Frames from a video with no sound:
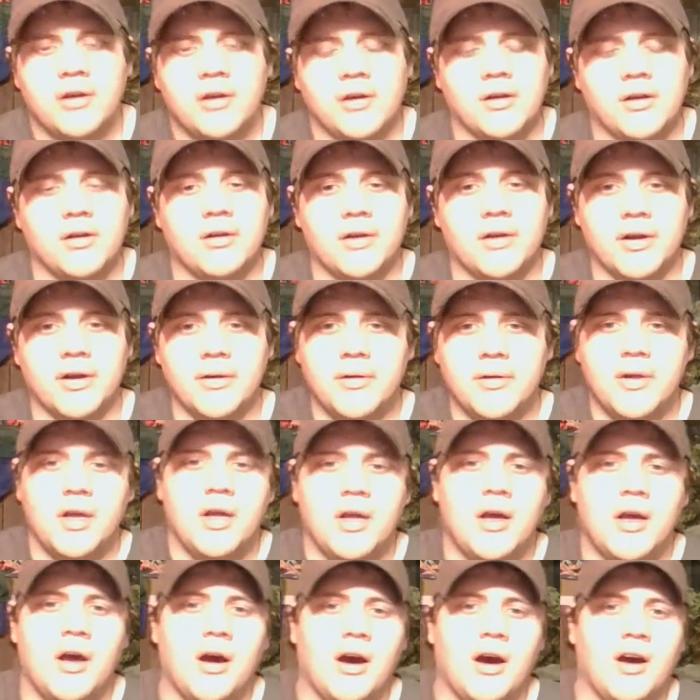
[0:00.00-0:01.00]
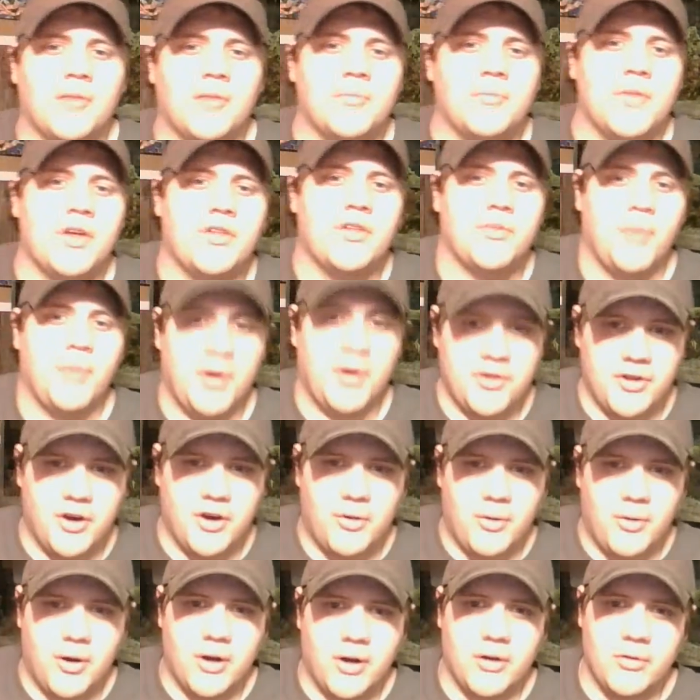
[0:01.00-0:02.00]
Okay, I'll mix my salt
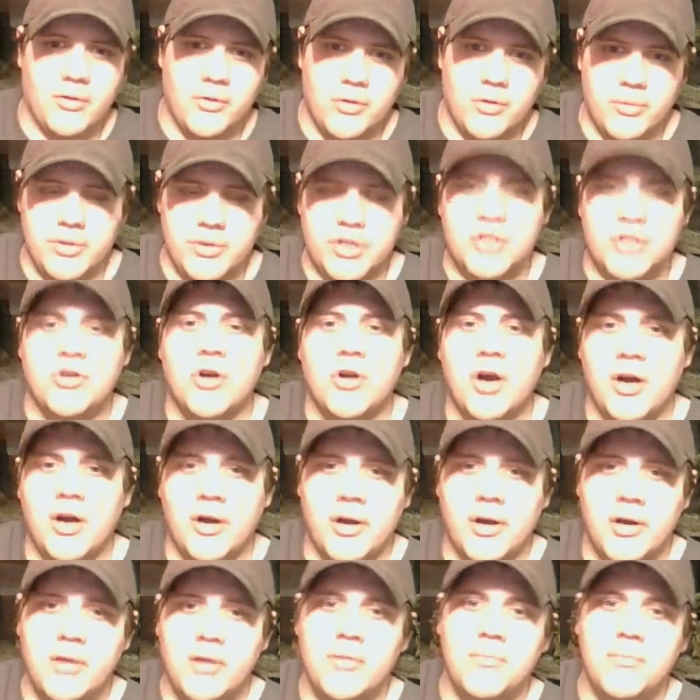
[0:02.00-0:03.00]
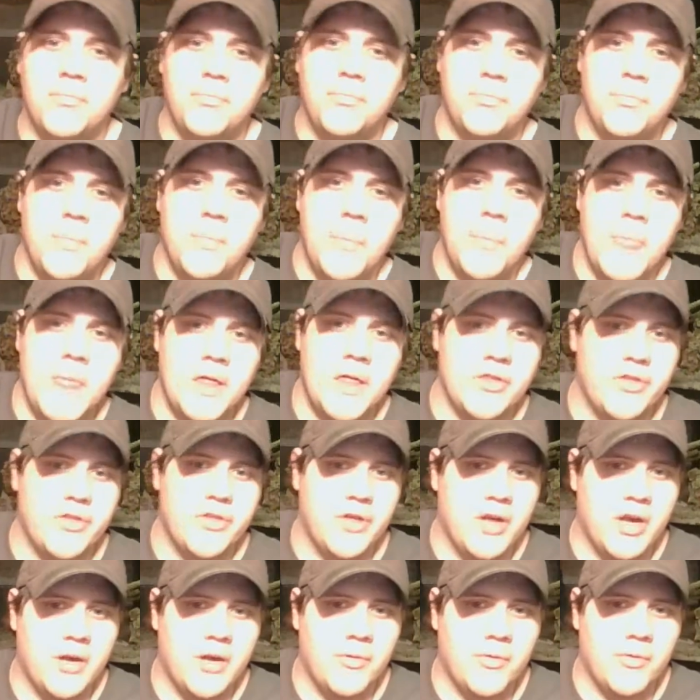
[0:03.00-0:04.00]
water a little bit stronger,
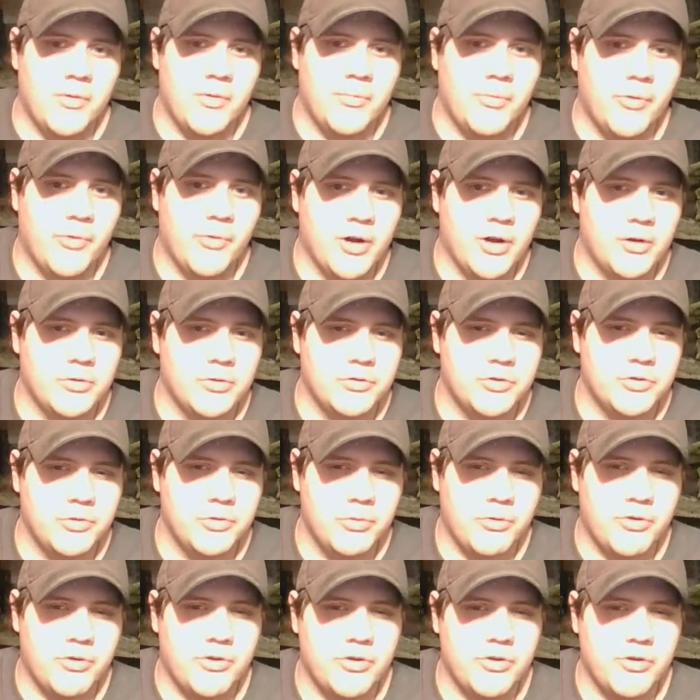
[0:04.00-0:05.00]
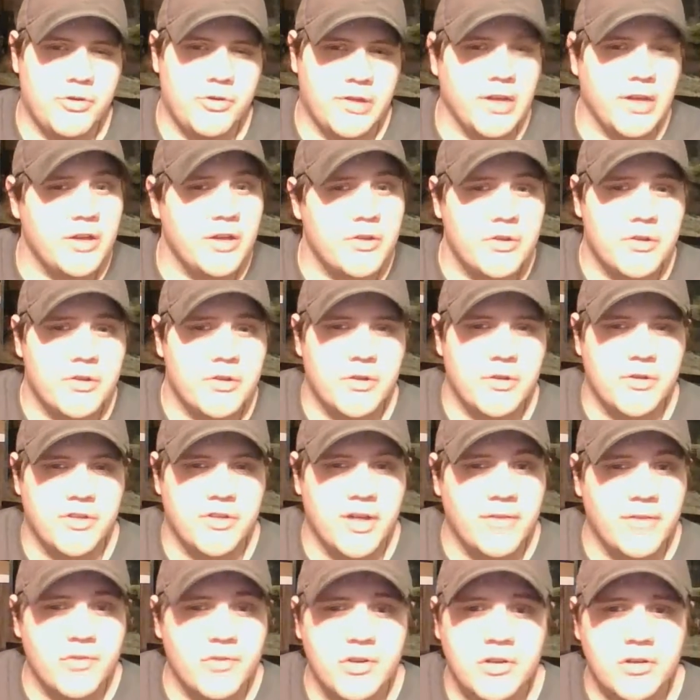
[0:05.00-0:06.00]
say
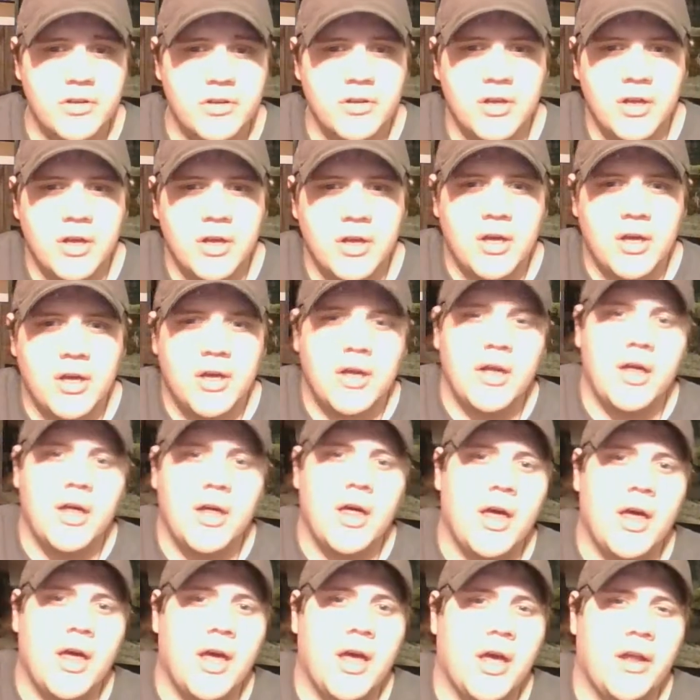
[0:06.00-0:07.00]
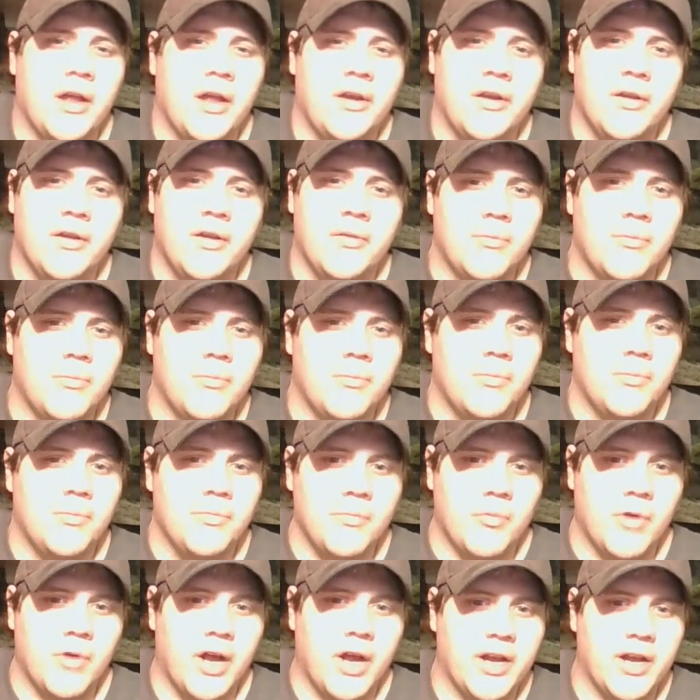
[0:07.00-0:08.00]
1.0267, and
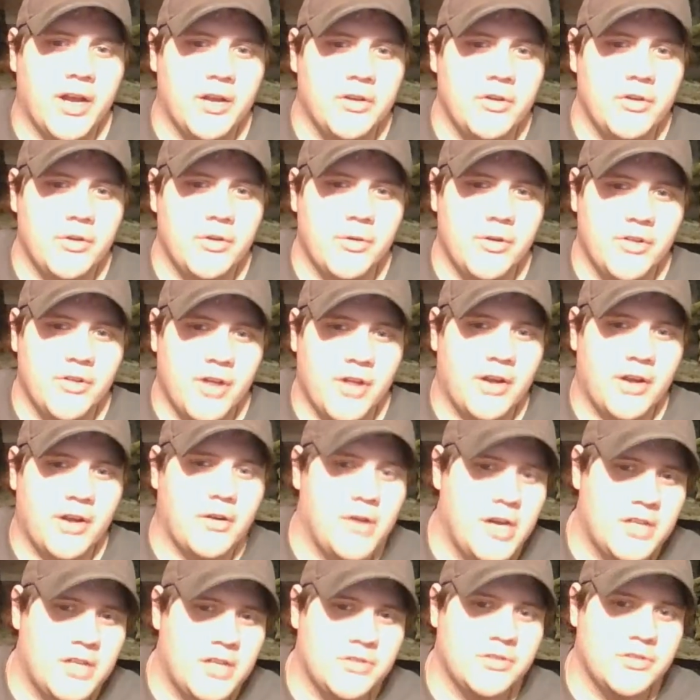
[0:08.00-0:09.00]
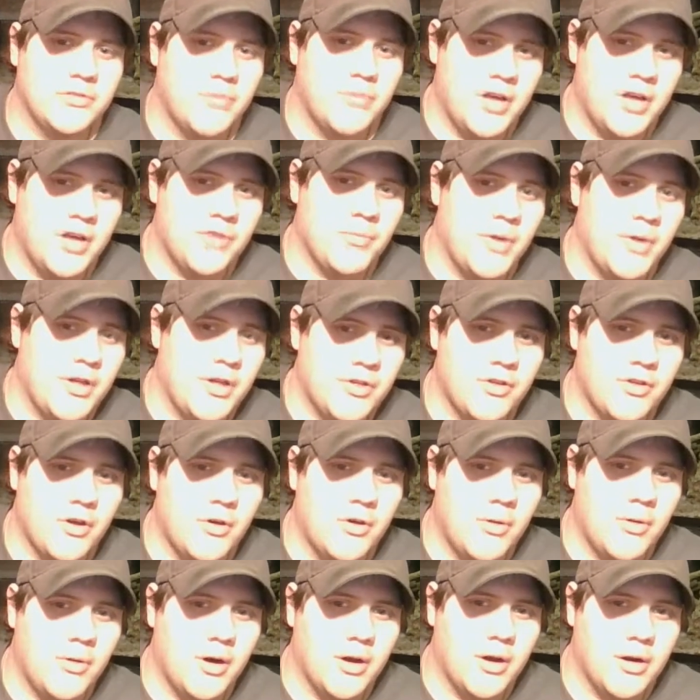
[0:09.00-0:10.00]
what I can do is I can gradually raise my salt
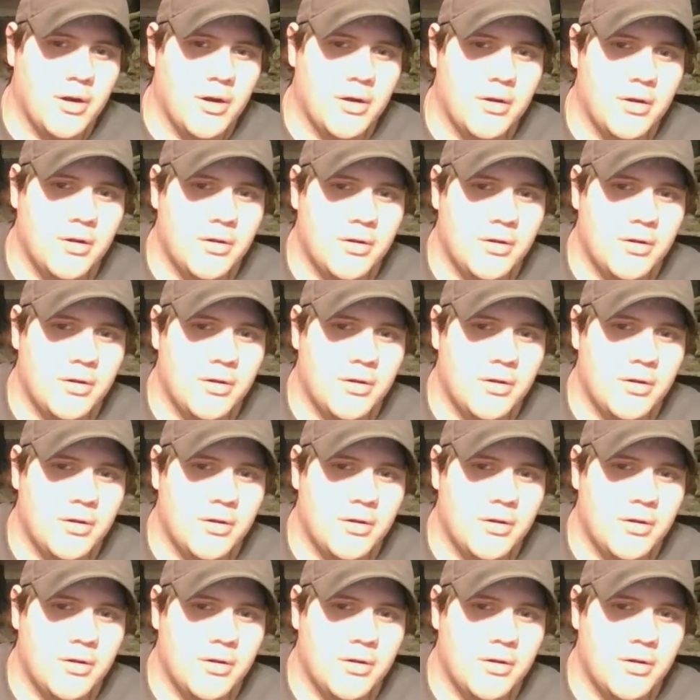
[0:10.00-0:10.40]
water,